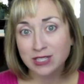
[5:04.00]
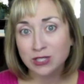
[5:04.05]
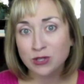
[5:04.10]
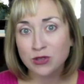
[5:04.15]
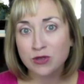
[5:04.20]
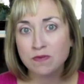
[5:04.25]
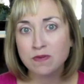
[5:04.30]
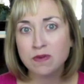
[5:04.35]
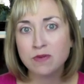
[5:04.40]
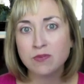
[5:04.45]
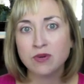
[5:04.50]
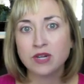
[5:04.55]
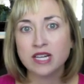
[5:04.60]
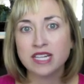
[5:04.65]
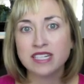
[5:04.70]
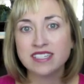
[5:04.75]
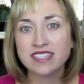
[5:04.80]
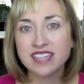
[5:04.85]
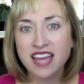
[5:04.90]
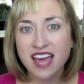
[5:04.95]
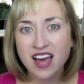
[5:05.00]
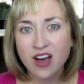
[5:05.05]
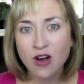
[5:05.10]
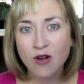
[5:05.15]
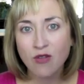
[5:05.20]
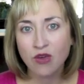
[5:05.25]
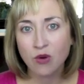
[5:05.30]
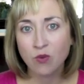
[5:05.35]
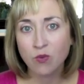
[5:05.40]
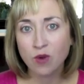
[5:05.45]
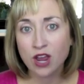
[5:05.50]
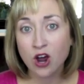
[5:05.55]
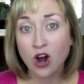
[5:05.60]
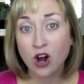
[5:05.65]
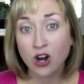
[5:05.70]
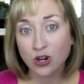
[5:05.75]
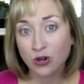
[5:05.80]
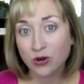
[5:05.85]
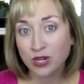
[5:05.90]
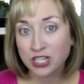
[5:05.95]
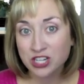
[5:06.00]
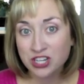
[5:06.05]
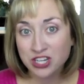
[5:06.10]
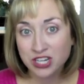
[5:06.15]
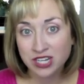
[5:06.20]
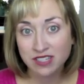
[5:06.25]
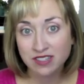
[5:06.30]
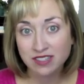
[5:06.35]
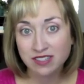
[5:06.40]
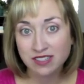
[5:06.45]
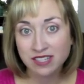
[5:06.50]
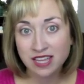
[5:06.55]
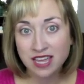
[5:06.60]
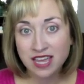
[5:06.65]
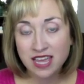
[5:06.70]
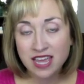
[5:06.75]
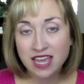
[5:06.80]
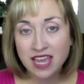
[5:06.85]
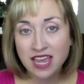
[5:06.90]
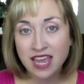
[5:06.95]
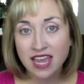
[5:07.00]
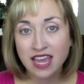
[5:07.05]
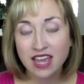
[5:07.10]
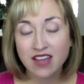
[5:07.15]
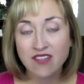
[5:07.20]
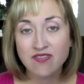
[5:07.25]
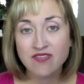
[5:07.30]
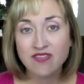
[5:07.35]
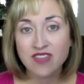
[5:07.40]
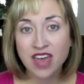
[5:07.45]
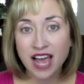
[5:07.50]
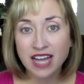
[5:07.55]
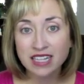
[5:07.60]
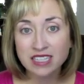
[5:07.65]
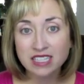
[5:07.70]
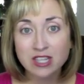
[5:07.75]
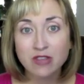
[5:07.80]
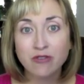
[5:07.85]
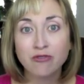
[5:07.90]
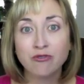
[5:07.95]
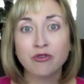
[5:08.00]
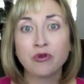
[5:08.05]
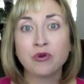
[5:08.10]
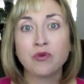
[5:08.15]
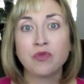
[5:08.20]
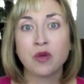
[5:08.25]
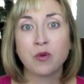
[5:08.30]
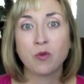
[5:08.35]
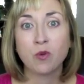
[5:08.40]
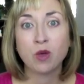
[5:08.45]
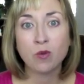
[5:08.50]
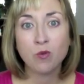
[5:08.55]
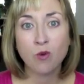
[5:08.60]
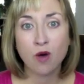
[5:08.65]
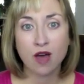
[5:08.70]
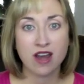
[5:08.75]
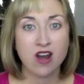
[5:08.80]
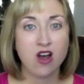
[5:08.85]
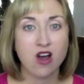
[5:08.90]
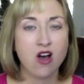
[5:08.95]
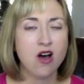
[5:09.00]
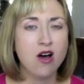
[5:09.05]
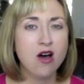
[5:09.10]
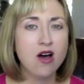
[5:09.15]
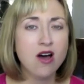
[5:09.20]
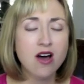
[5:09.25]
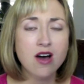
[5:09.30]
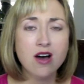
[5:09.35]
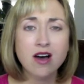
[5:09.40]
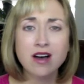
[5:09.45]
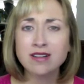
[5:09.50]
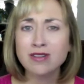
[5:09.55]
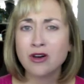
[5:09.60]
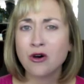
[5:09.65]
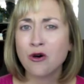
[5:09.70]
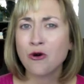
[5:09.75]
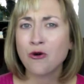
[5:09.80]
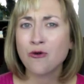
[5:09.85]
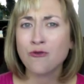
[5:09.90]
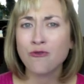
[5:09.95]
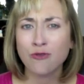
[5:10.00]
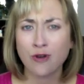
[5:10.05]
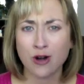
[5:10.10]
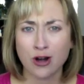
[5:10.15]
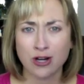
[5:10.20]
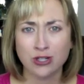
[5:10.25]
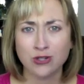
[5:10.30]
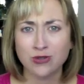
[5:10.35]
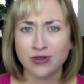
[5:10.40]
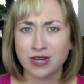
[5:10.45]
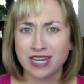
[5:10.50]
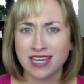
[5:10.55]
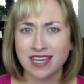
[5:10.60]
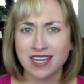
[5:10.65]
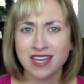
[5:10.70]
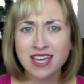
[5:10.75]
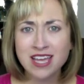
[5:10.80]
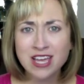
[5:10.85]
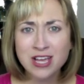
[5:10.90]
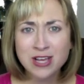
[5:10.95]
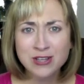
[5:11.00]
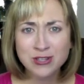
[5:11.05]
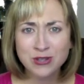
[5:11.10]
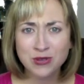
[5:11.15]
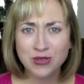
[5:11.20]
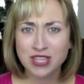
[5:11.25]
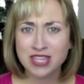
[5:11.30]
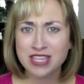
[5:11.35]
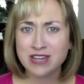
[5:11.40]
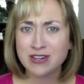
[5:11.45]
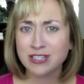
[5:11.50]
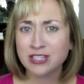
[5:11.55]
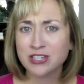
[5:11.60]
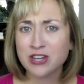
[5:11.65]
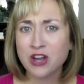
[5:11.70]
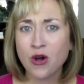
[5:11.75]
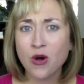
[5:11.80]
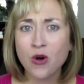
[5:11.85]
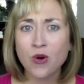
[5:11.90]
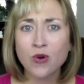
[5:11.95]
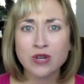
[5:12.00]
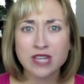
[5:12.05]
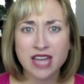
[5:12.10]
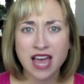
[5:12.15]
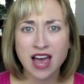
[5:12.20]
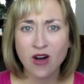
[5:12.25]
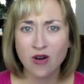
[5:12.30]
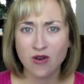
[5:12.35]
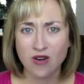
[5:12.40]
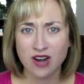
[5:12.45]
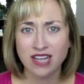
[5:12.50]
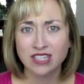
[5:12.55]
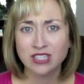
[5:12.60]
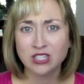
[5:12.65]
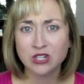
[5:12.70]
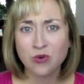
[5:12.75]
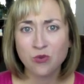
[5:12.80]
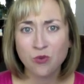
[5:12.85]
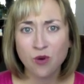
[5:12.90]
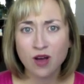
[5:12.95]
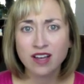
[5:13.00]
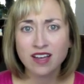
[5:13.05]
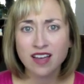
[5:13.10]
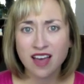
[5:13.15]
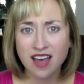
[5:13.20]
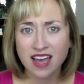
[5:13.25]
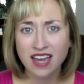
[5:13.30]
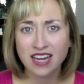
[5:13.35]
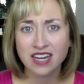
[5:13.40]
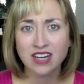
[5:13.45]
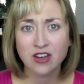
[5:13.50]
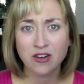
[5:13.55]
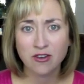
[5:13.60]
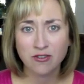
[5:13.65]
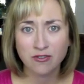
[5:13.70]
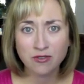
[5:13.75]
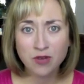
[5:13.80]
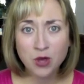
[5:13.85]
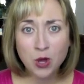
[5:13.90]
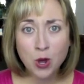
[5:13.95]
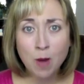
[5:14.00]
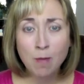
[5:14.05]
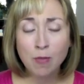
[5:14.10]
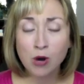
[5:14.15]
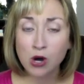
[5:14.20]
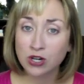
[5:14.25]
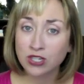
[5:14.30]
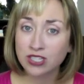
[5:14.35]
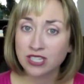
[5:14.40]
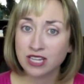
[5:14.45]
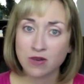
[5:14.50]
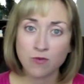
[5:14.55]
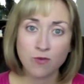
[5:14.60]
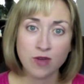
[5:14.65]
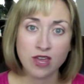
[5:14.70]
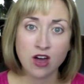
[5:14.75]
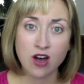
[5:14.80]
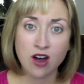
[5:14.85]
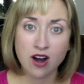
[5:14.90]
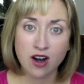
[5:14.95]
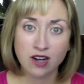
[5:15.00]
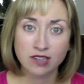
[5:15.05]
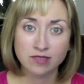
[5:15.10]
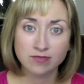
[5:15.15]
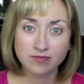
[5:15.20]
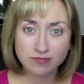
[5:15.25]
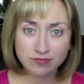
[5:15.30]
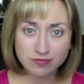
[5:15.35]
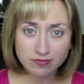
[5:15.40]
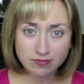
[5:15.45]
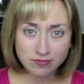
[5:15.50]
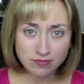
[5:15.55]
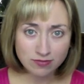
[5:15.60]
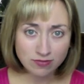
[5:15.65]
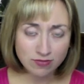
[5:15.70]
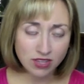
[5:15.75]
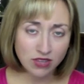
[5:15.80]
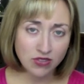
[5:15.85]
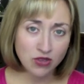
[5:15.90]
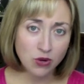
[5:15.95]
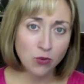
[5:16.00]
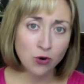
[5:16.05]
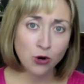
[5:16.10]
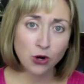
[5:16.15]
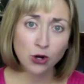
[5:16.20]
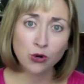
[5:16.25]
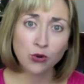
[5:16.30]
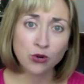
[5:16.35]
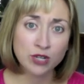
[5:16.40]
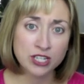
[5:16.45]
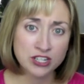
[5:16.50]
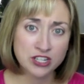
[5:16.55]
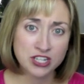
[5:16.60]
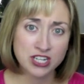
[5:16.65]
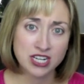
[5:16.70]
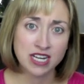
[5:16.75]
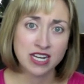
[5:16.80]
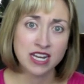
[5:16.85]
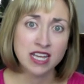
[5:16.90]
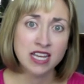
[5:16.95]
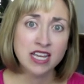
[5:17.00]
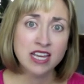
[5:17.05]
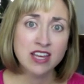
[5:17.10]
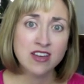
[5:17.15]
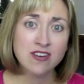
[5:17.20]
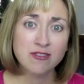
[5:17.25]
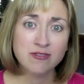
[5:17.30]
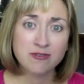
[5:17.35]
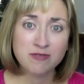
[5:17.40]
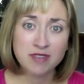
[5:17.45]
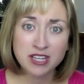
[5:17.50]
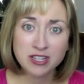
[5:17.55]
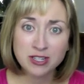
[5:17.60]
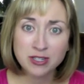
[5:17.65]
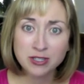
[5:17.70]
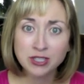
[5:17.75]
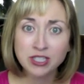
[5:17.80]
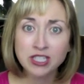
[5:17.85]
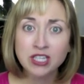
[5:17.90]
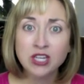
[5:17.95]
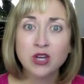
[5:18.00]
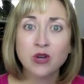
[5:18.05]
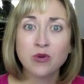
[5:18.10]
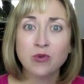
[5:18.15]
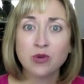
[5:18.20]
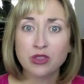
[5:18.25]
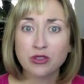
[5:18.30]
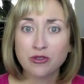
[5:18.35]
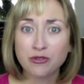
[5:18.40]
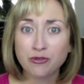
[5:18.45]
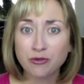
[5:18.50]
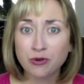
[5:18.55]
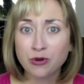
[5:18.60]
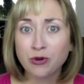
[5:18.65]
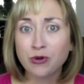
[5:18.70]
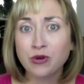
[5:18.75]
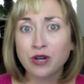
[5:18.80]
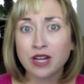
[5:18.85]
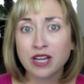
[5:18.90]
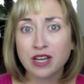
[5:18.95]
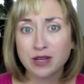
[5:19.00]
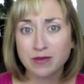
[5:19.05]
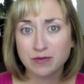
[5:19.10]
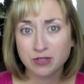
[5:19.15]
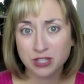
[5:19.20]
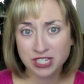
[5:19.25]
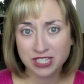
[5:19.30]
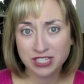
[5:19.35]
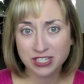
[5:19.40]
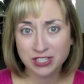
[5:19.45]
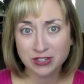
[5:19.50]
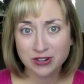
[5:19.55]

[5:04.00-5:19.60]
So that people can tell that we are Christians. And that's the fruit that we want all over our tree so that there's no doubt as to what kind of person we are. That we're a Christian filled with the fruit of Jesus